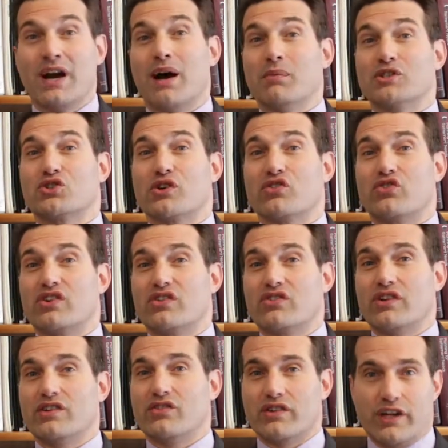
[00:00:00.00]
I'm a trust and
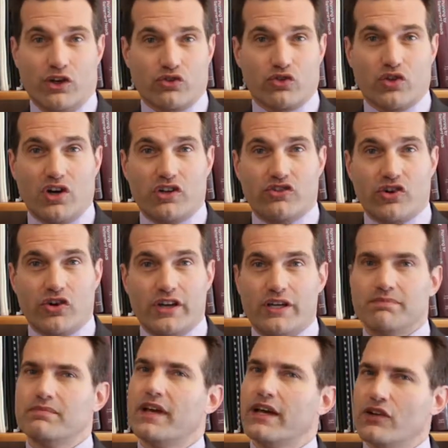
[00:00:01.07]
estates and elder law
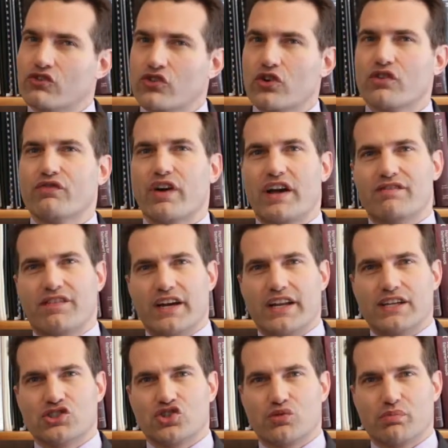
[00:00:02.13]
attorney and a certified
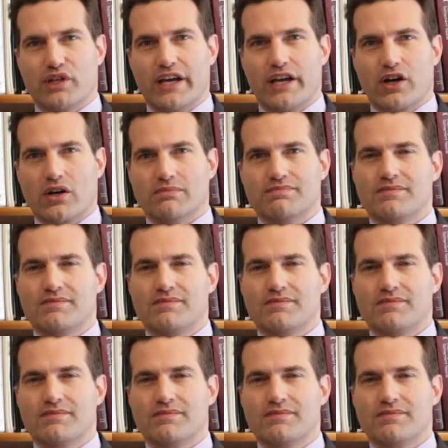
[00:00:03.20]
financial planner.